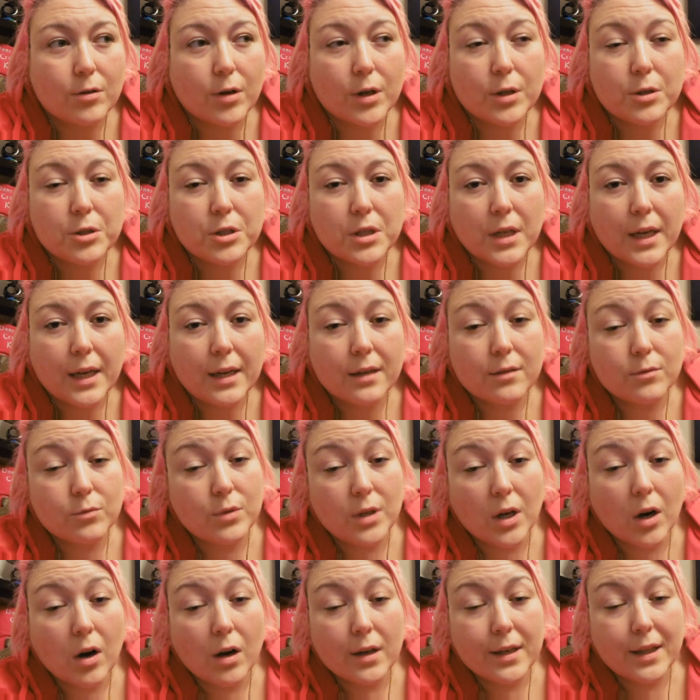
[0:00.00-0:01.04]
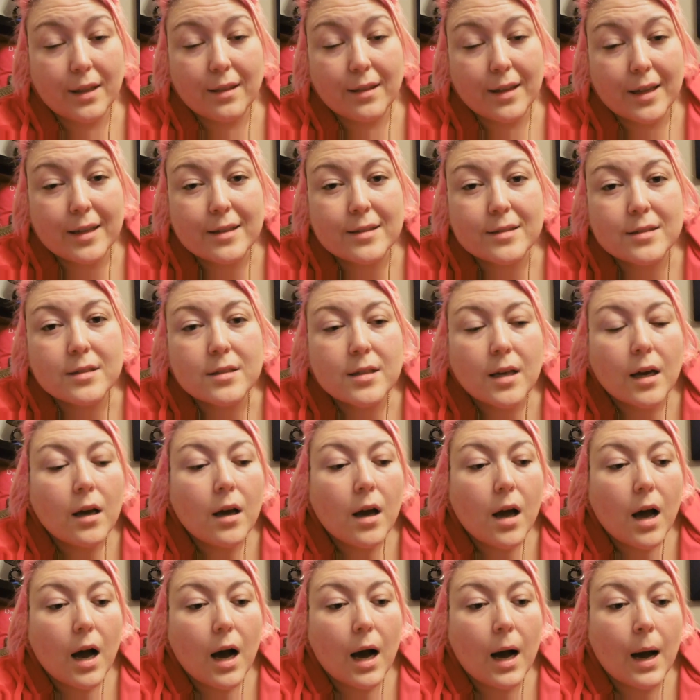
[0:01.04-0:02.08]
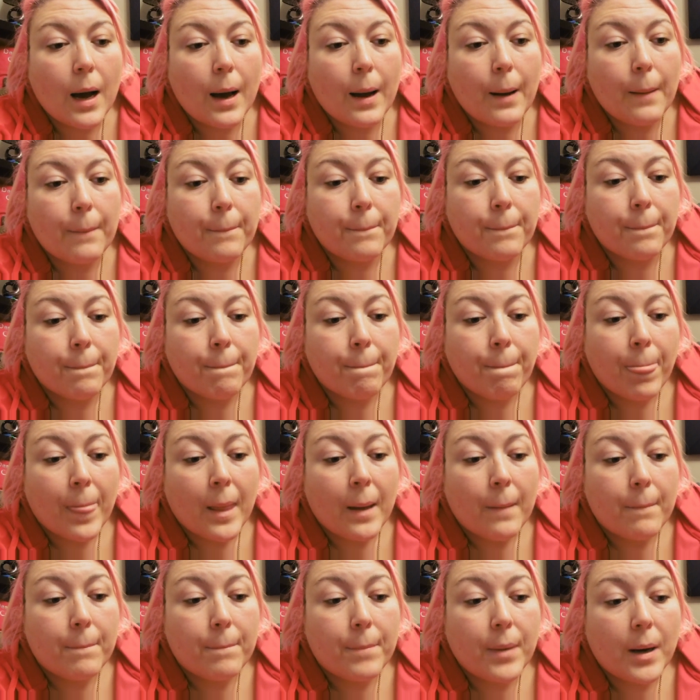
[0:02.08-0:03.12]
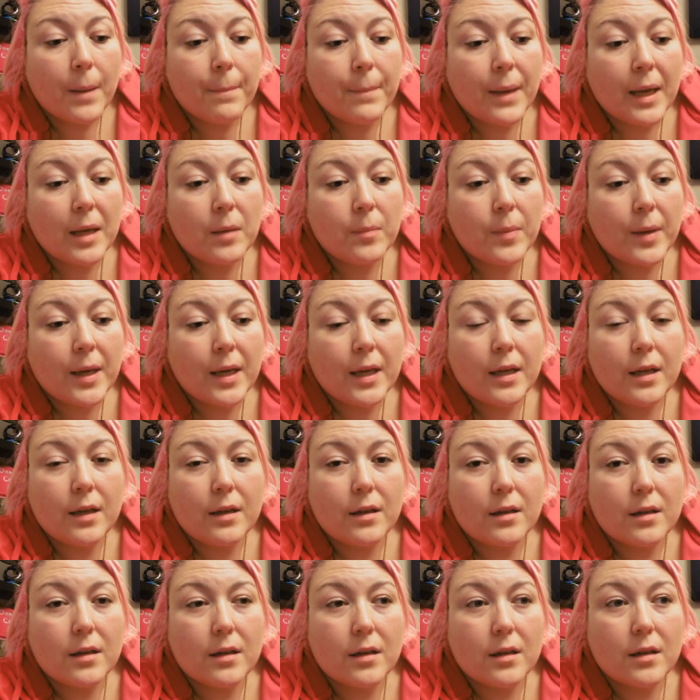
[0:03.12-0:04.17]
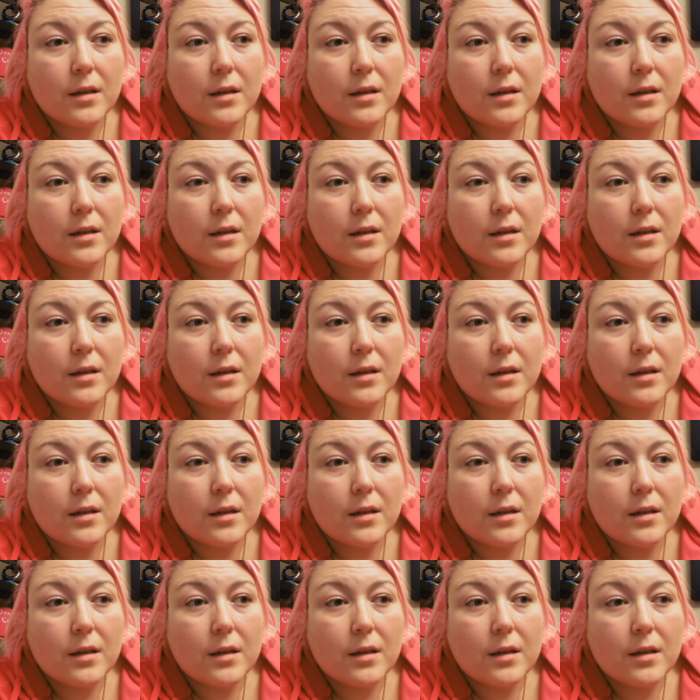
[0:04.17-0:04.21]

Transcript: crochet and all yarny things. Um, but maybe